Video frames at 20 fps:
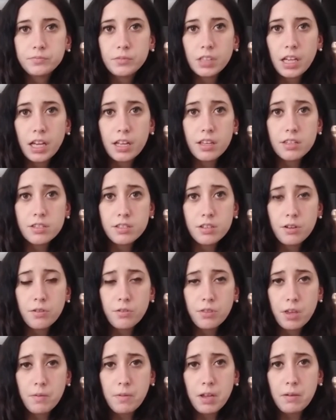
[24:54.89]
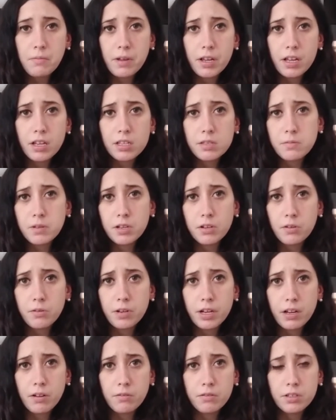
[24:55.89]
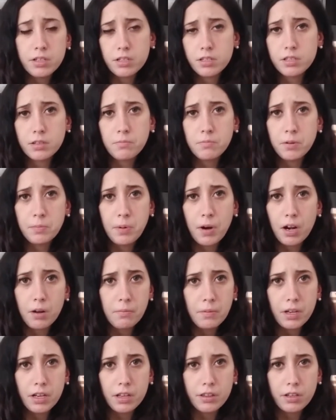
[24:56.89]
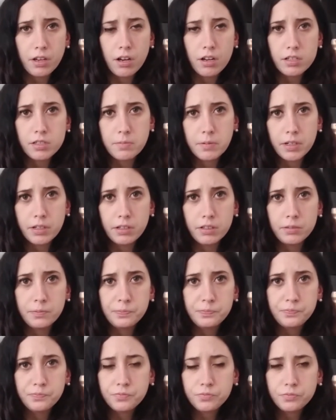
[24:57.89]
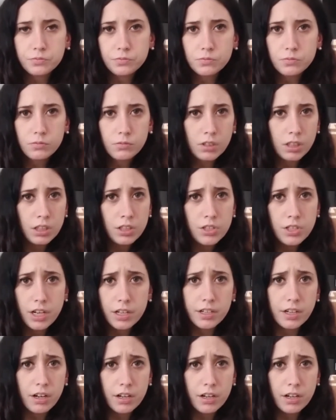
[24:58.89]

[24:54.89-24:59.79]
And so they made my husband go down to some department at the hospital, checked our